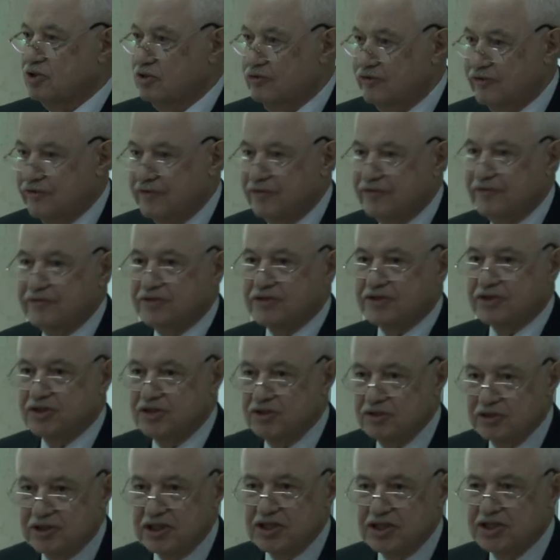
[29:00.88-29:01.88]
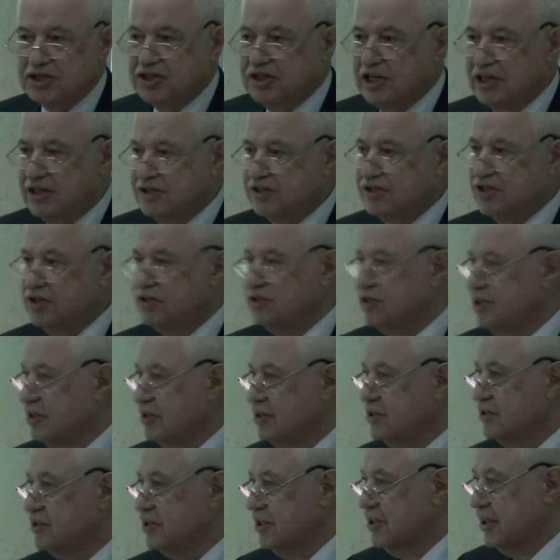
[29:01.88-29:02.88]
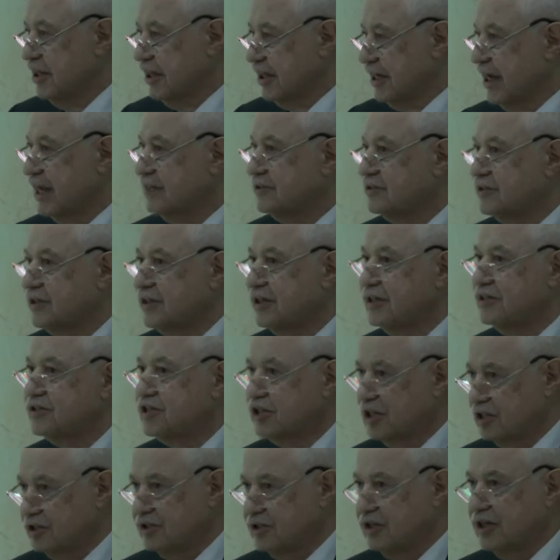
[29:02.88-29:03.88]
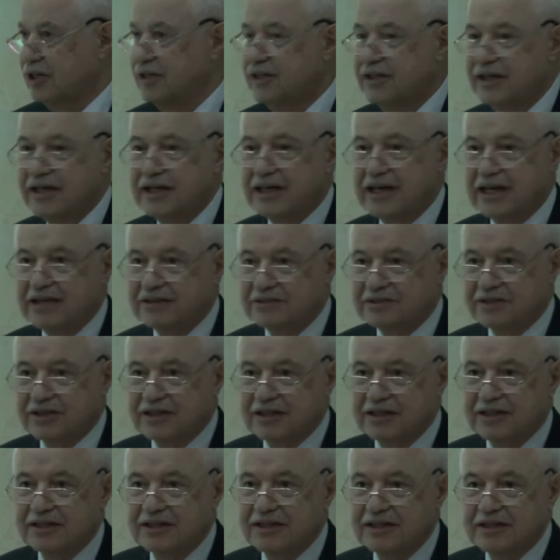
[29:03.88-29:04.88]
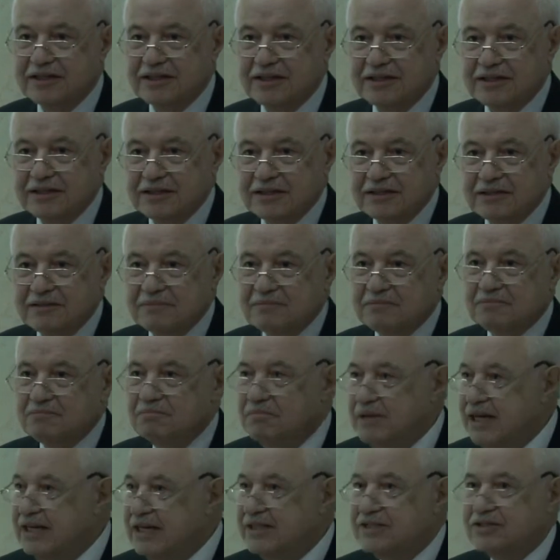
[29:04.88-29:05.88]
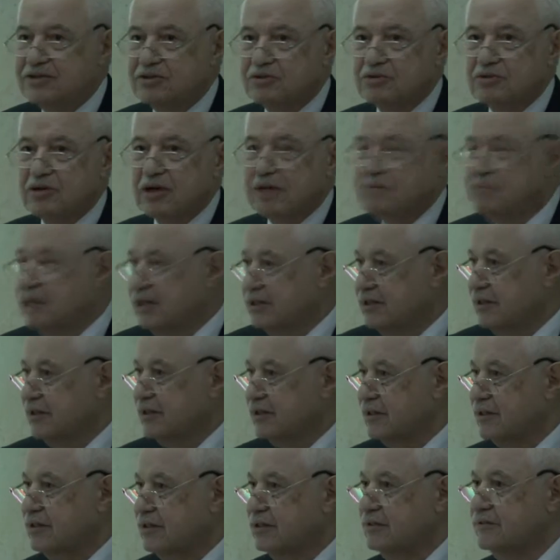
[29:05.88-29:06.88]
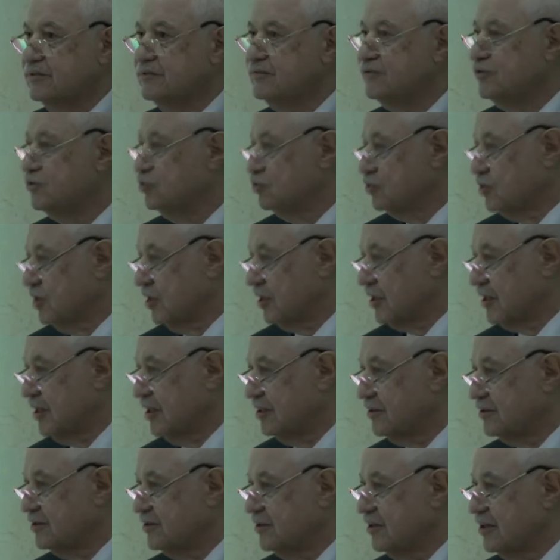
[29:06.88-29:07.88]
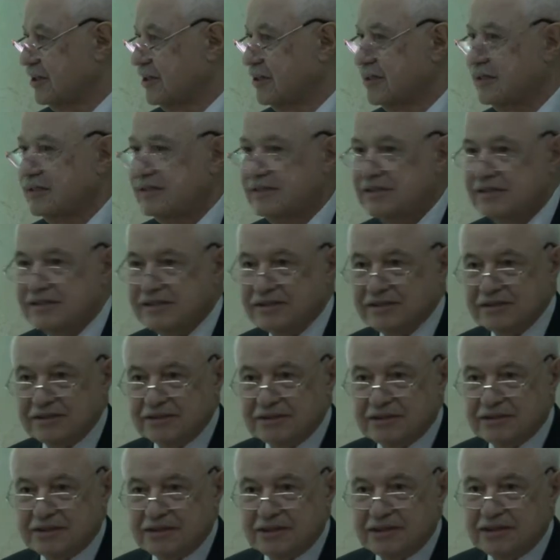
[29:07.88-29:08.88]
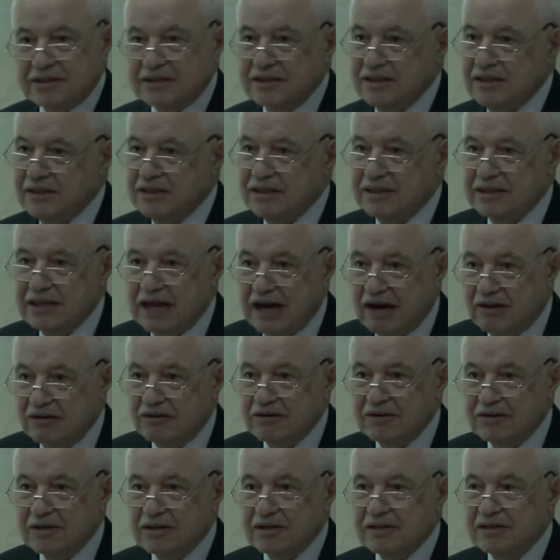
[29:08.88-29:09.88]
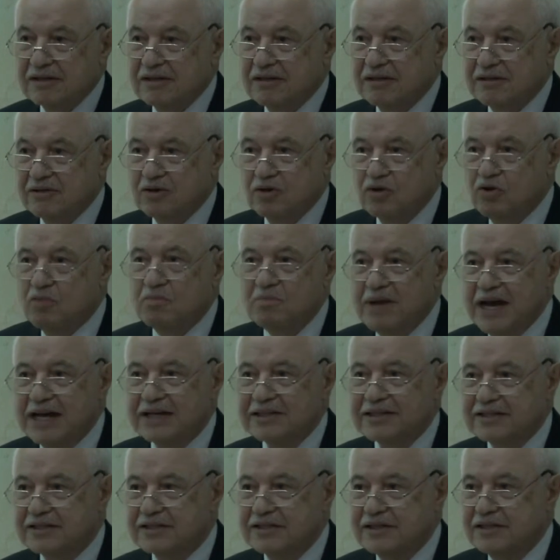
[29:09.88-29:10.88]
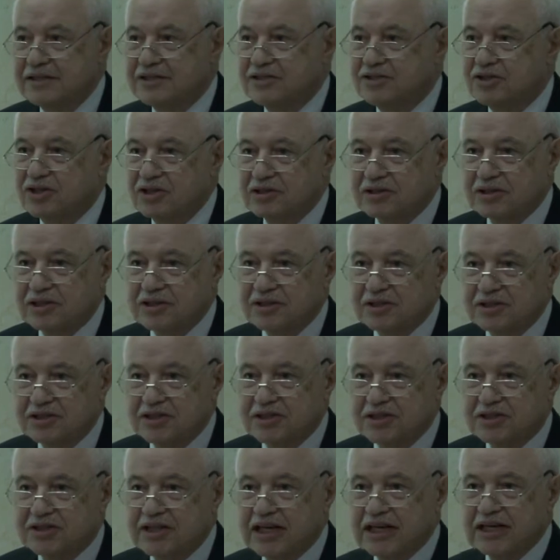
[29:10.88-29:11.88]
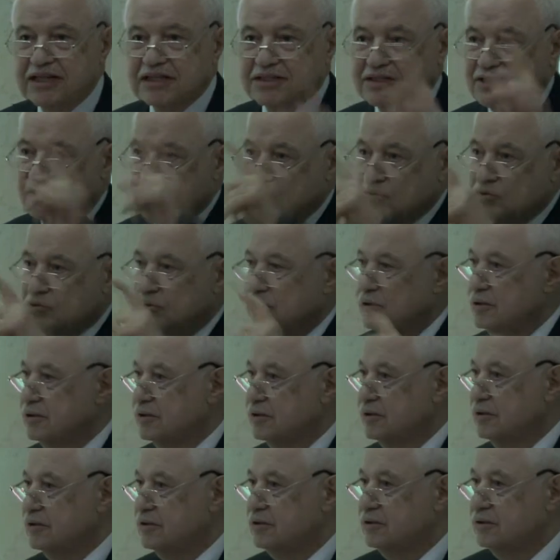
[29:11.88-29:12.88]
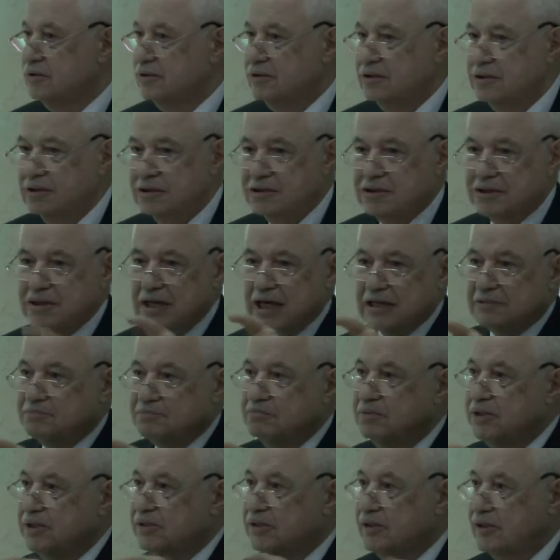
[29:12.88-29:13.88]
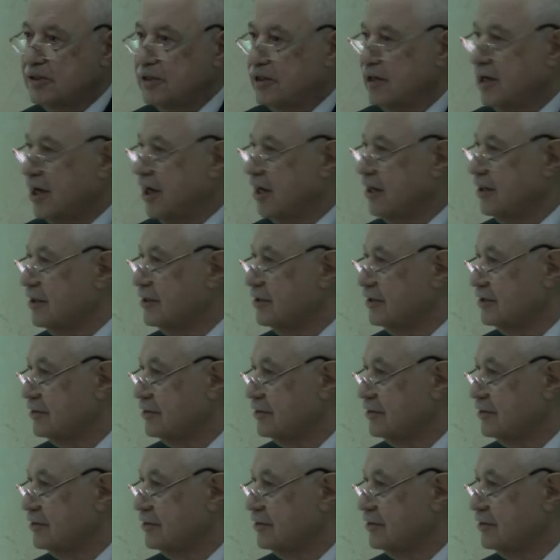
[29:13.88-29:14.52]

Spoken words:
of digital children in a country, makes you a better future country. Now, who makes these children digital? It's you. It's not Peter and I.